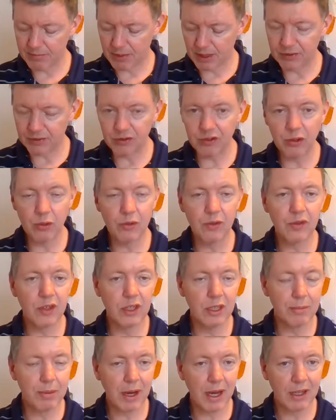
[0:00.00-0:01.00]
my
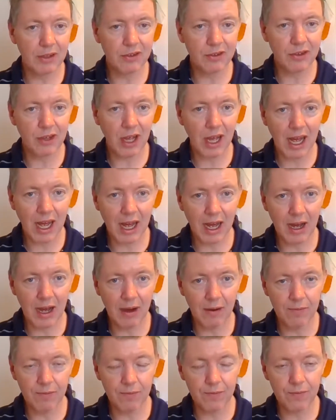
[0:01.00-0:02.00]
students in the past
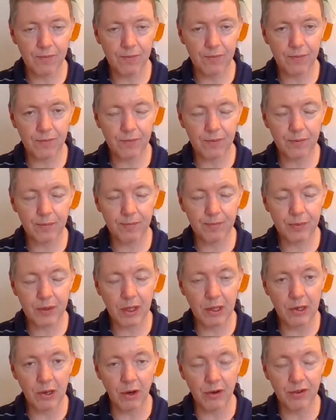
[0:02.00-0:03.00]
have
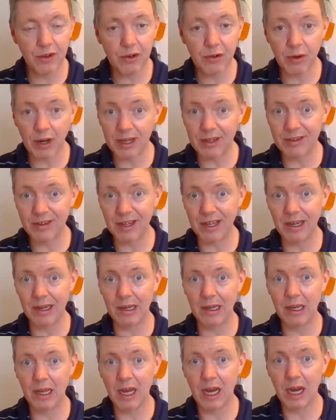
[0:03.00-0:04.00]
learned a great
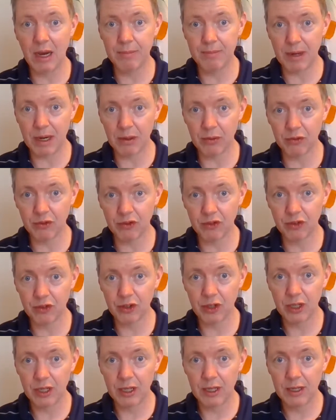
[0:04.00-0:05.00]
deal about
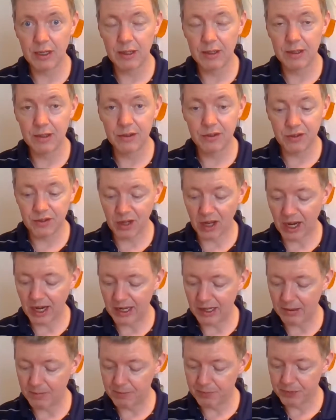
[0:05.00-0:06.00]

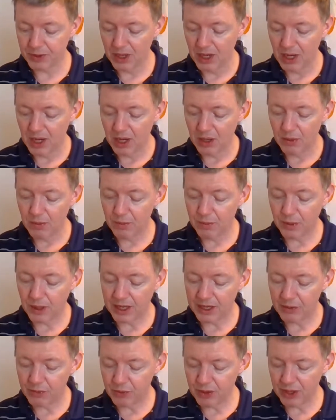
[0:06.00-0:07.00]
style
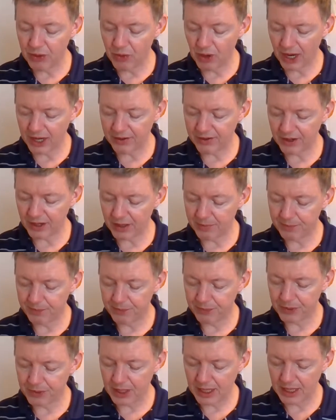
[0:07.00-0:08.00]
by rewriting
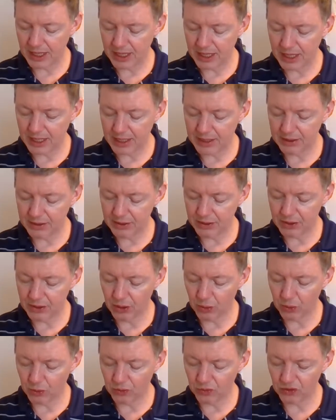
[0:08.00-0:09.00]

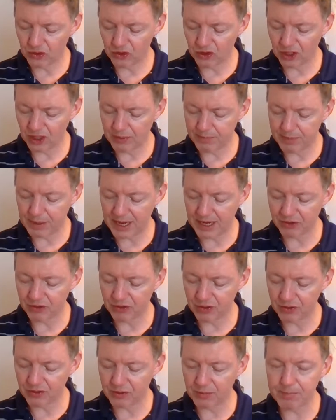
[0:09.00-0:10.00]
those
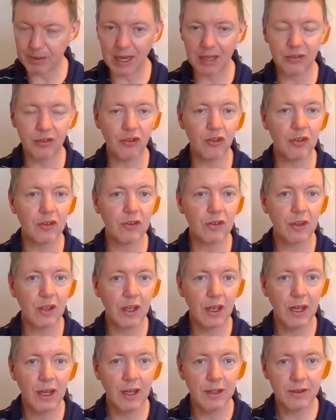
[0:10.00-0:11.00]

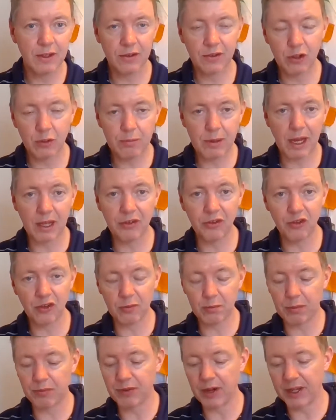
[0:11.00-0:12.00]
passages, the 2
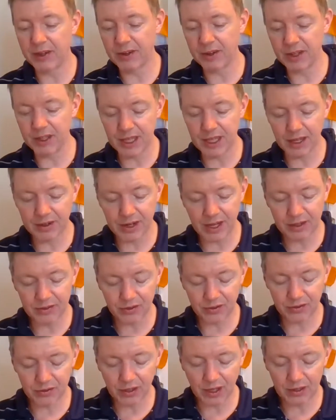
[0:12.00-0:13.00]
passages provided in that
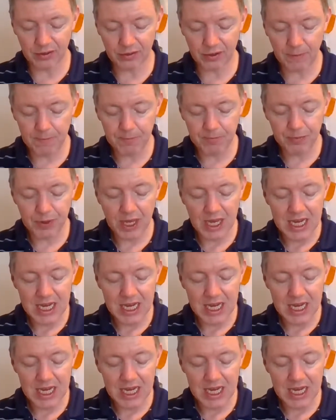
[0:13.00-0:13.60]
exercise.